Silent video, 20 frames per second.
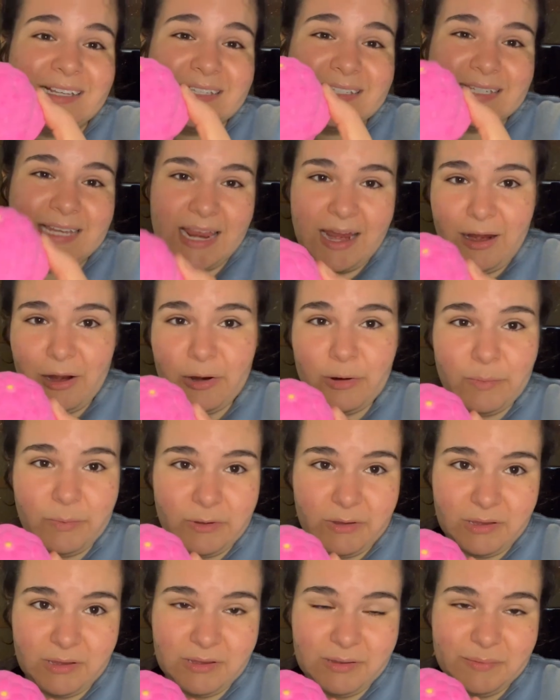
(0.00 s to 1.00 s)

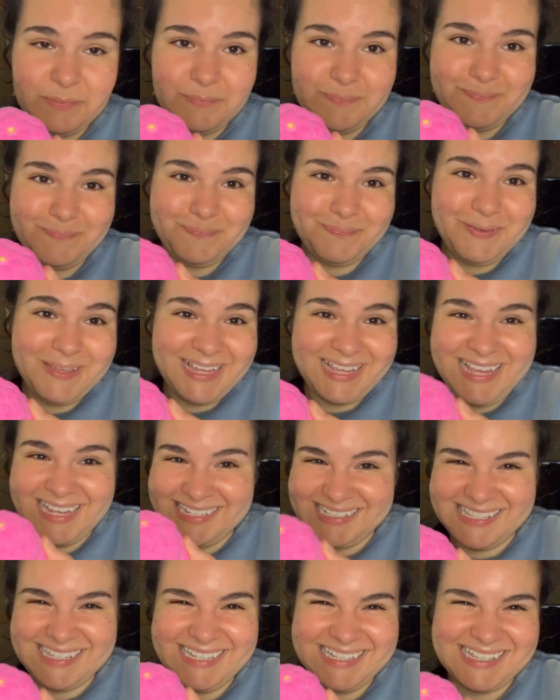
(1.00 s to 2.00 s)
terrible
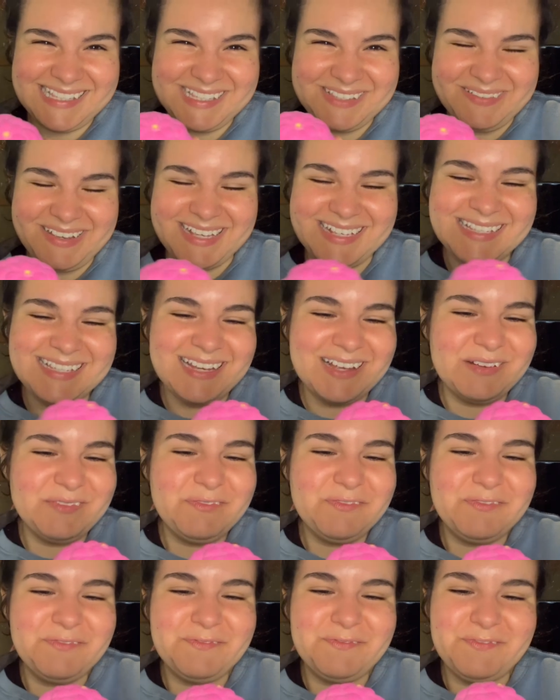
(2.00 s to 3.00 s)
because it smells like
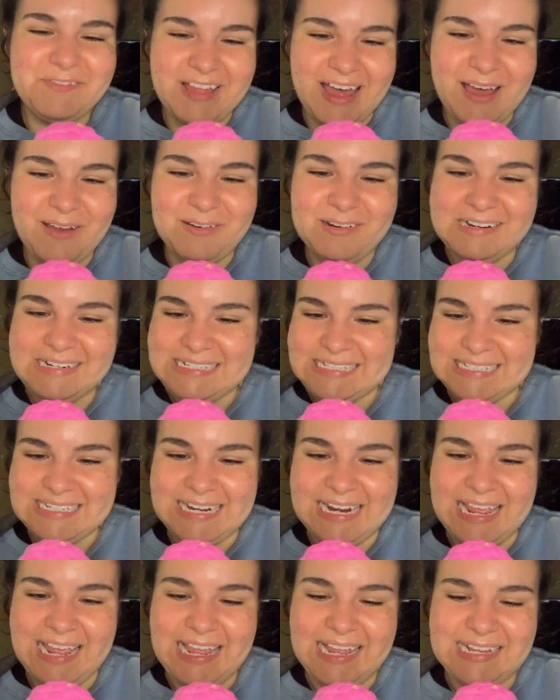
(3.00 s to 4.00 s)
flowers
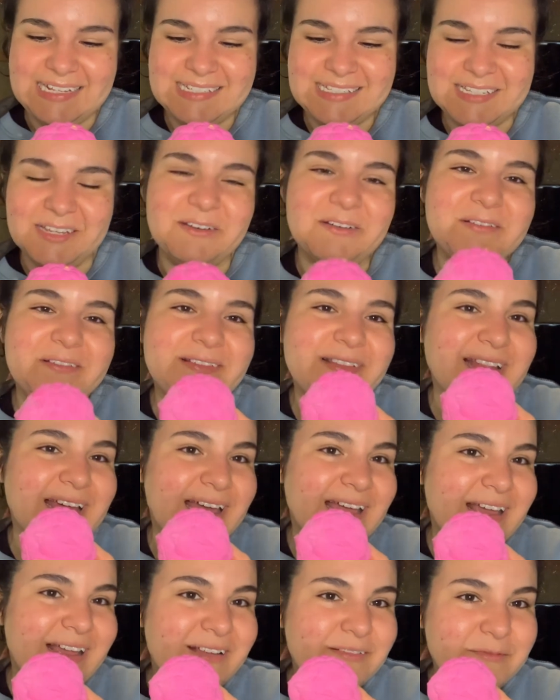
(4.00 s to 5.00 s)
and I don't
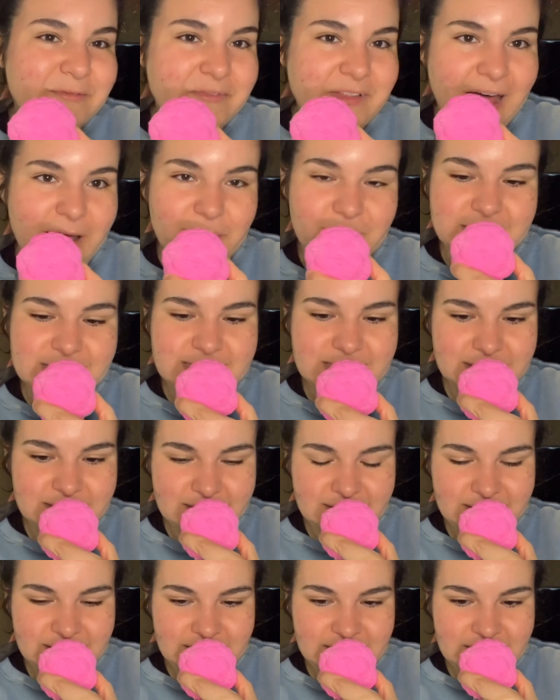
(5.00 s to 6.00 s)
like flowers.
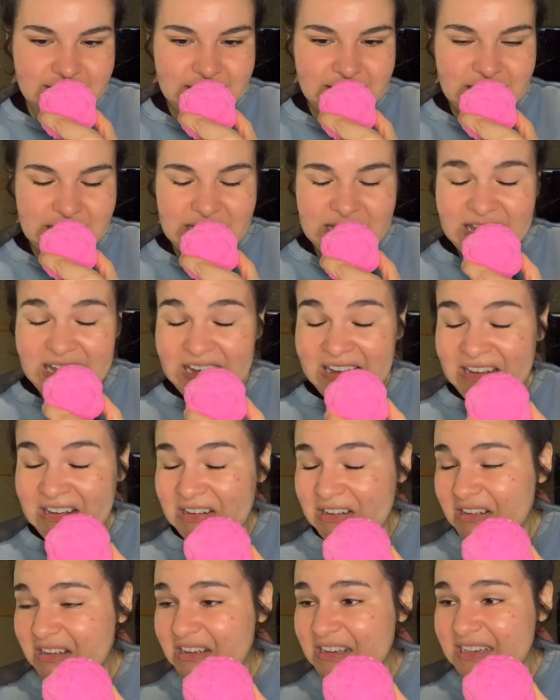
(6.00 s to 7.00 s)
Oh,